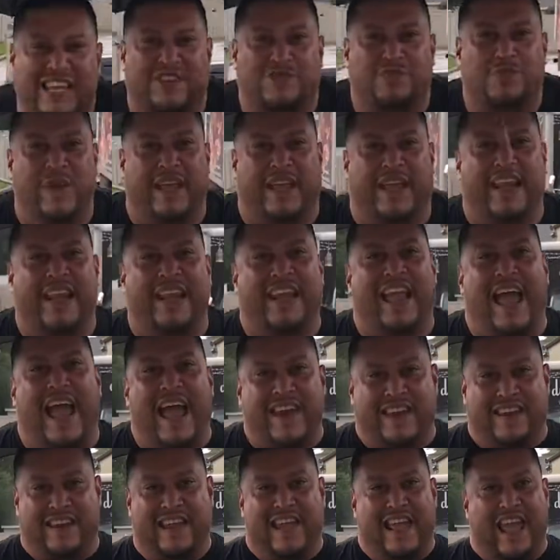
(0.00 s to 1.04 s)
this weekend
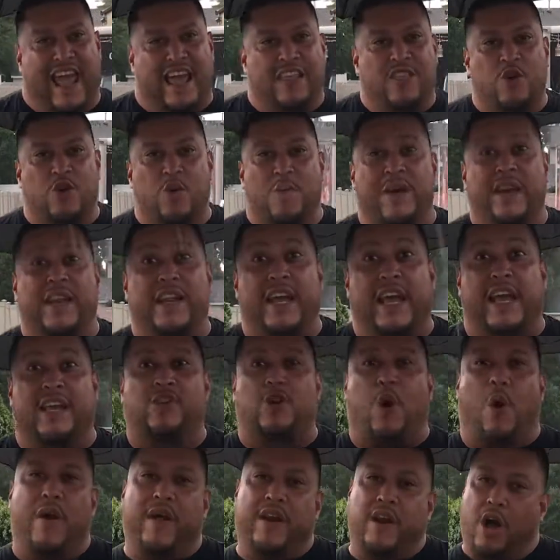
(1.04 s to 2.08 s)
again, and the humidity is
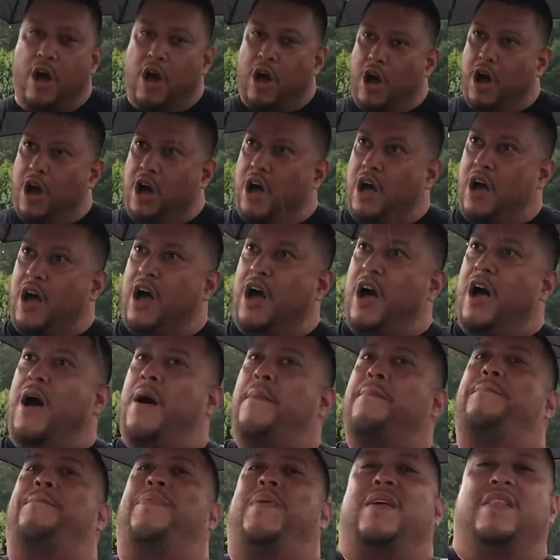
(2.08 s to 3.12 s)
going
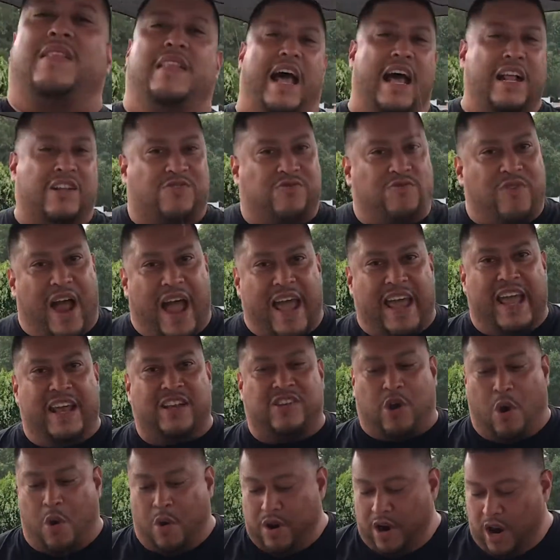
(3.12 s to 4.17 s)
up. That's right,
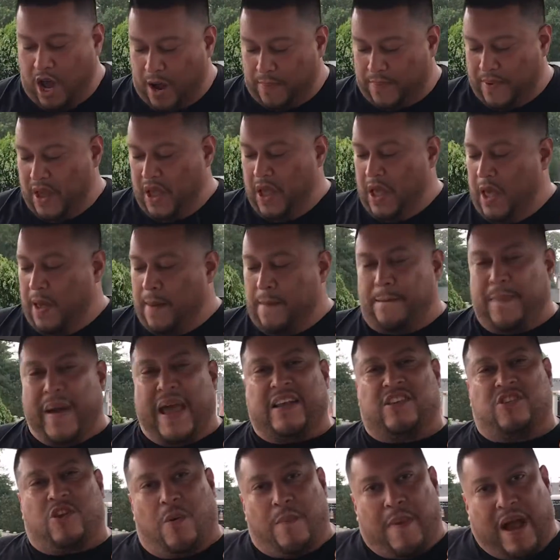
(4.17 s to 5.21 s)
it's going up.
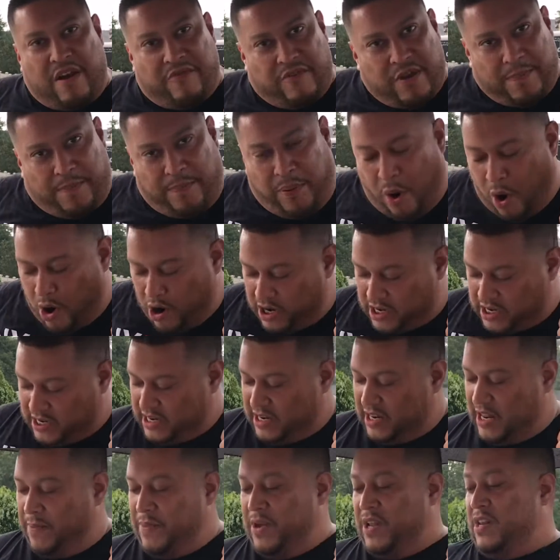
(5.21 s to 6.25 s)
Based on my reports,
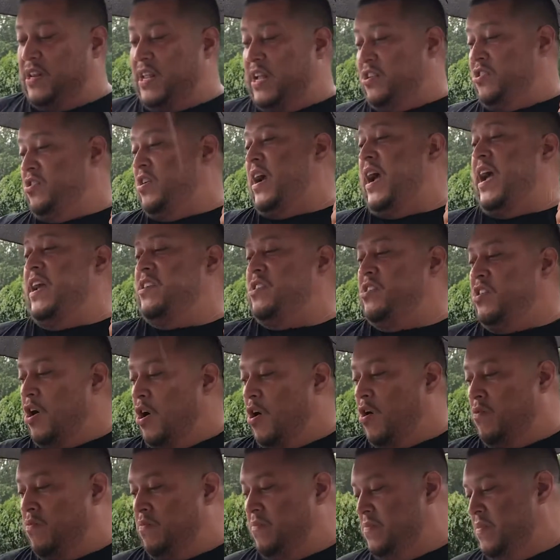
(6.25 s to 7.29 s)
let me let you guys
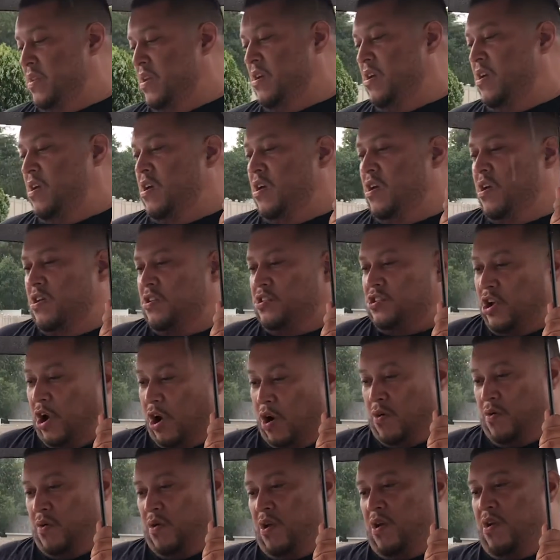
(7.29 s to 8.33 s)
know.
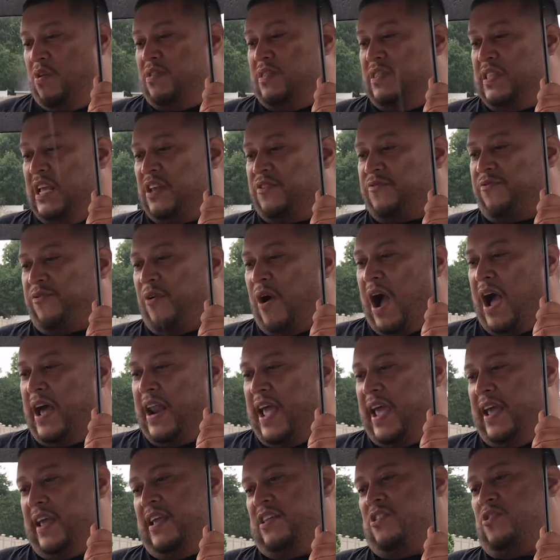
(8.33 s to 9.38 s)
So this
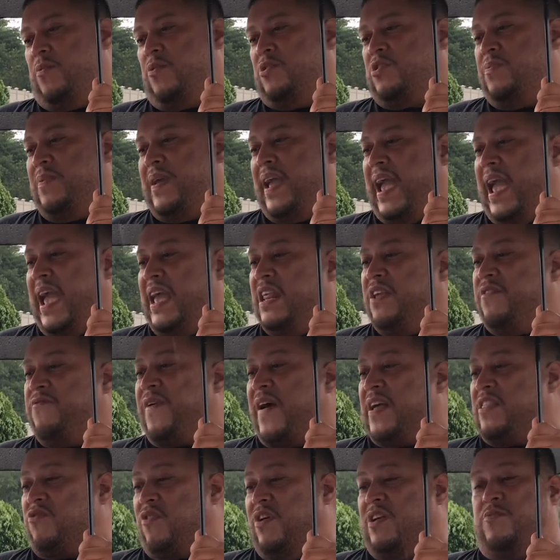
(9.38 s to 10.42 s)
Friday, it's supposed to be
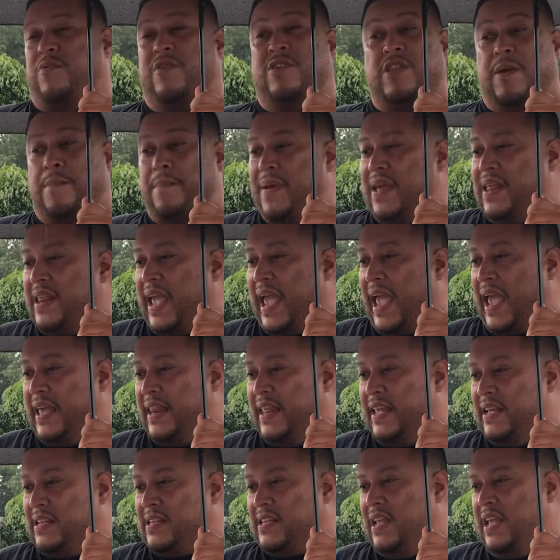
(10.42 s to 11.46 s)
eighty-five degrees. We're in the mid
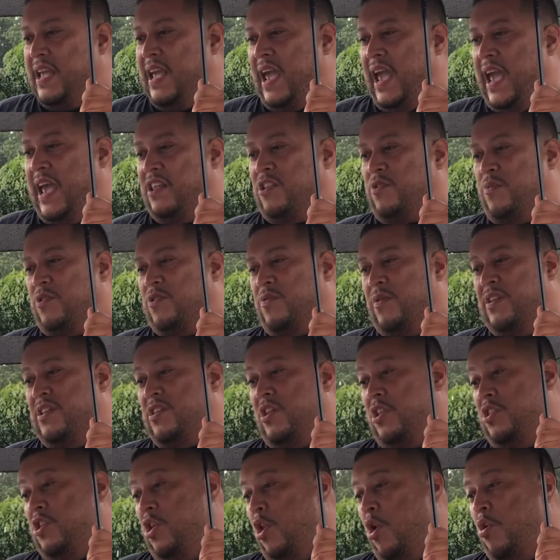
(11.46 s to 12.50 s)
eighties, and it's supposed to
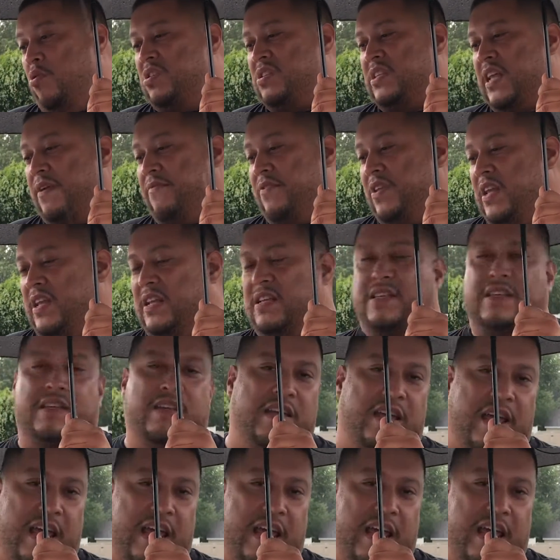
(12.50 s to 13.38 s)
be in the low seventies